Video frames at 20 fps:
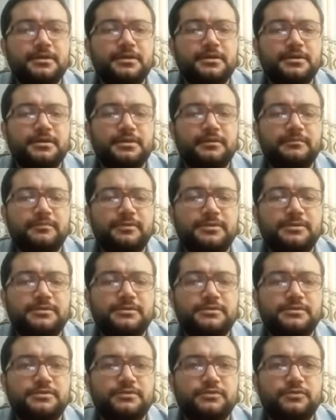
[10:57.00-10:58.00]
Number
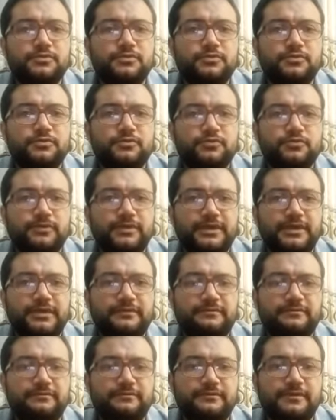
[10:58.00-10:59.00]
two, we give
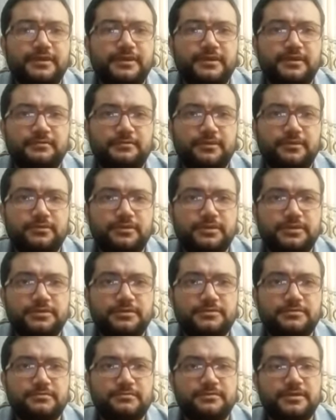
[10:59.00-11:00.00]
antibiotics,
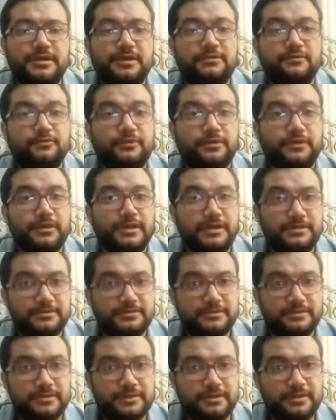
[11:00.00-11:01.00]
and we, as you
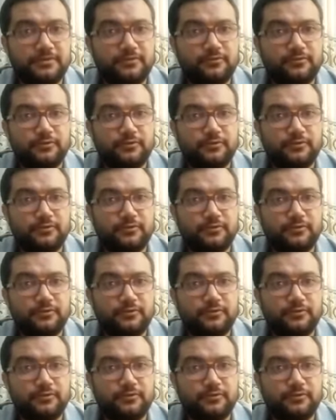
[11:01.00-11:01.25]
said, we